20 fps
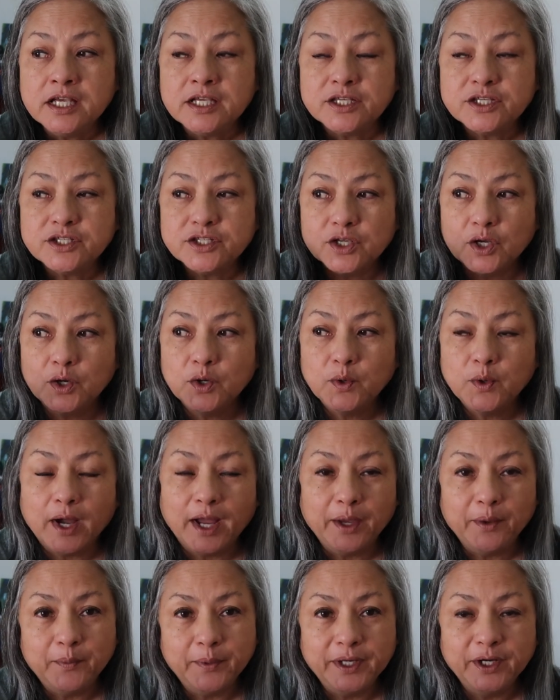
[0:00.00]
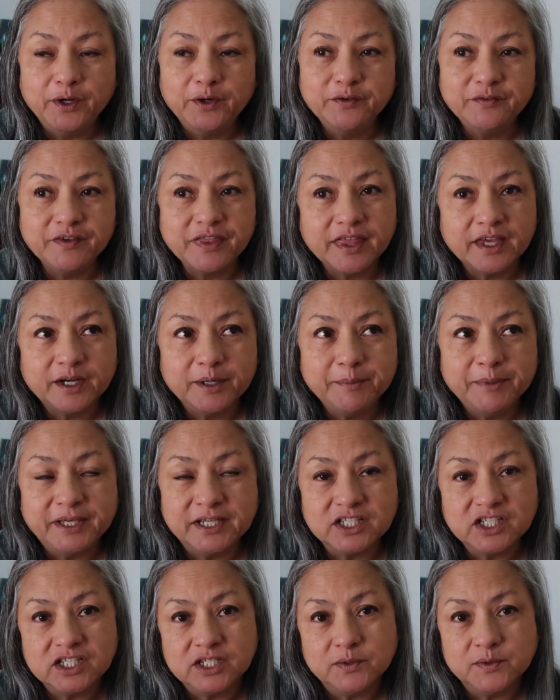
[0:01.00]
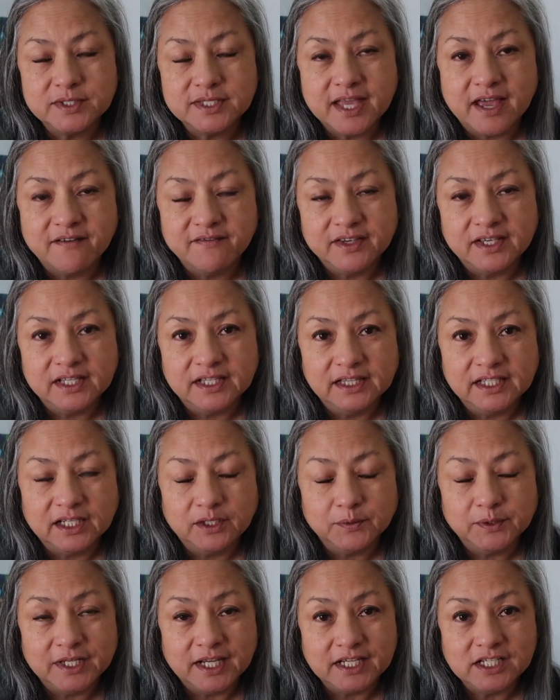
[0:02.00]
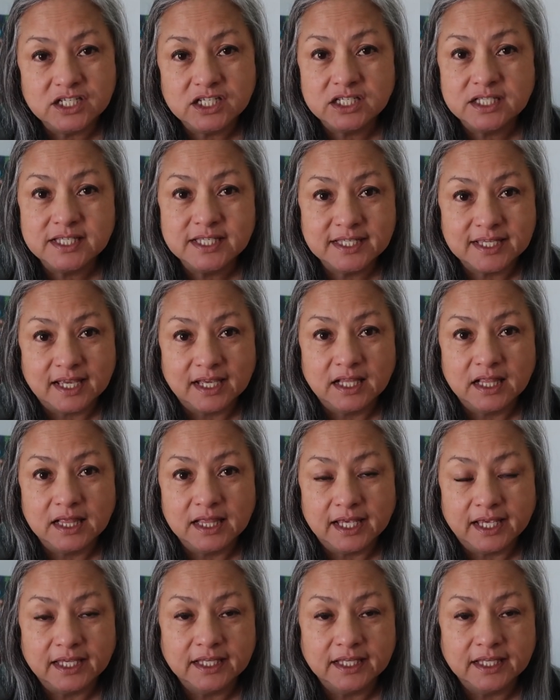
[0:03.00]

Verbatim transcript: So I went over there because she was having a liquidation sale,